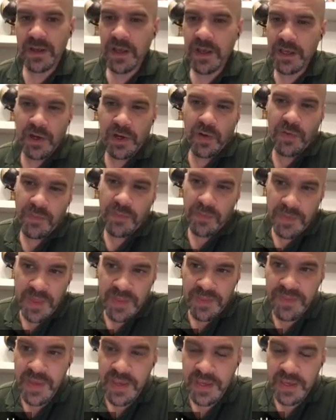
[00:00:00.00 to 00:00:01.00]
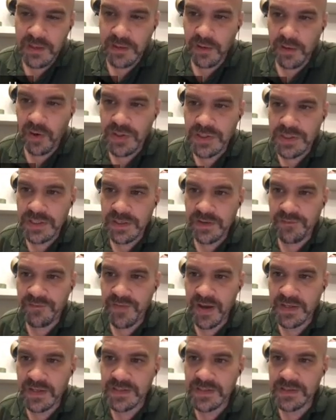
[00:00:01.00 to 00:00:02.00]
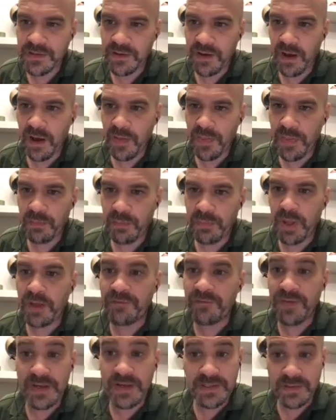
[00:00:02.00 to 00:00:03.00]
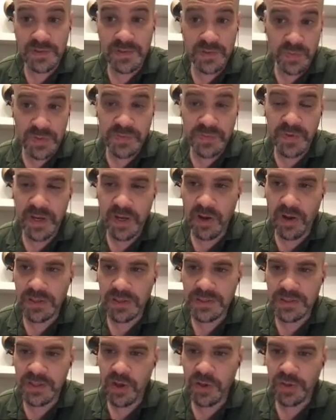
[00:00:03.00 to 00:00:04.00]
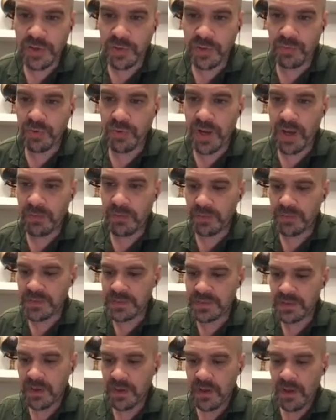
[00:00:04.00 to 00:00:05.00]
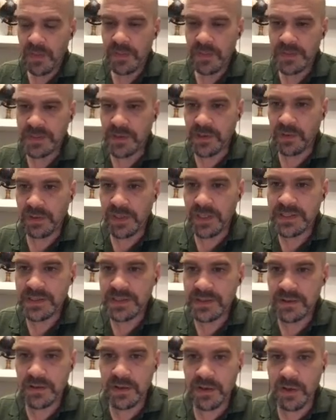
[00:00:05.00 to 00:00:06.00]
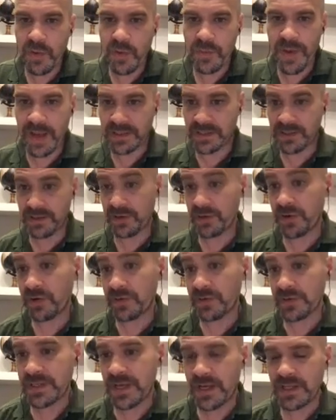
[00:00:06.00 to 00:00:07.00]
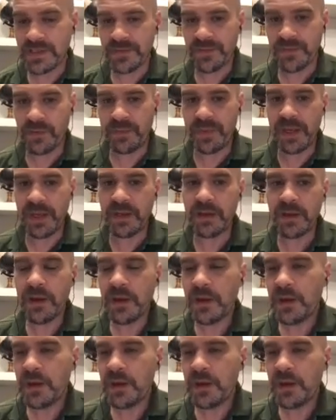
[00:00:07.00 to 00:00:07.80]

They think it largely affects the blood vessels, which might cause long-term problems. So let's go back to the neuroscience for a bit.